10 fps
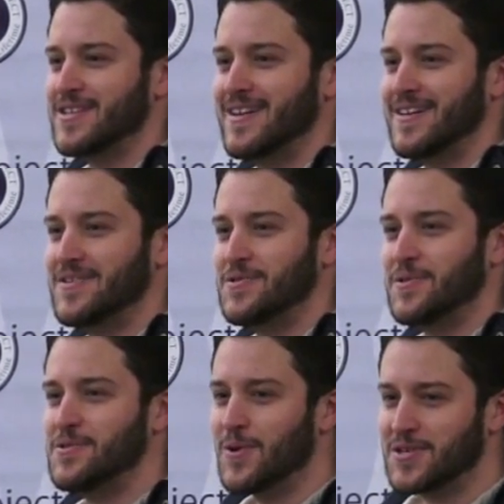uh, you
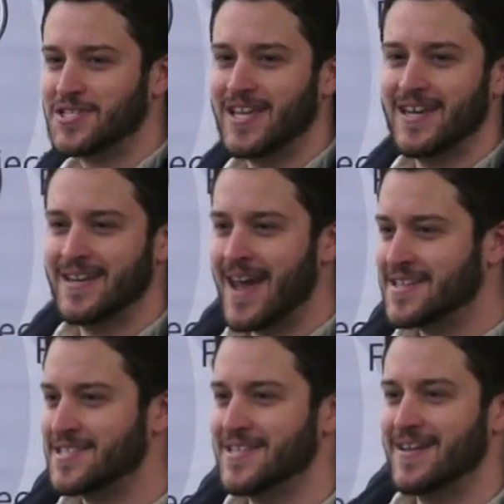know, New York State,
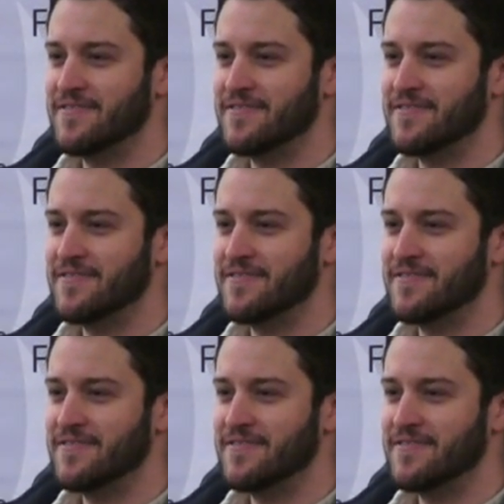NASA.